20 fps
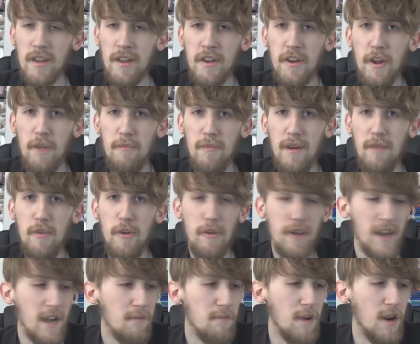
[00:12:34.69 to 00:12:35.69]
you know, never do
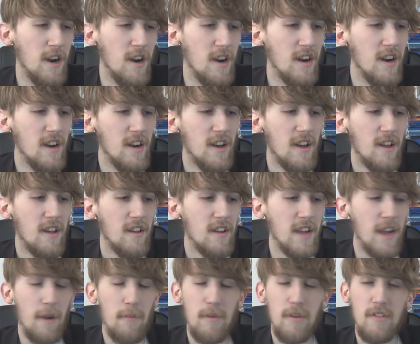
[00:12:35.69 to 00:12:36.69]
it again. But
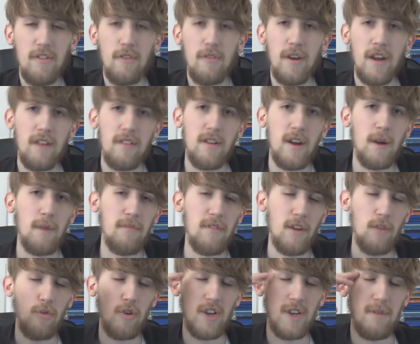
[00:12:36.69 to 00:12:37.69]
yeah, until next time,
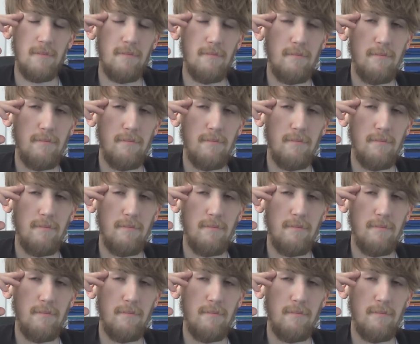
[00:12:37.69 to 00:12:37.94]
thanks for watching.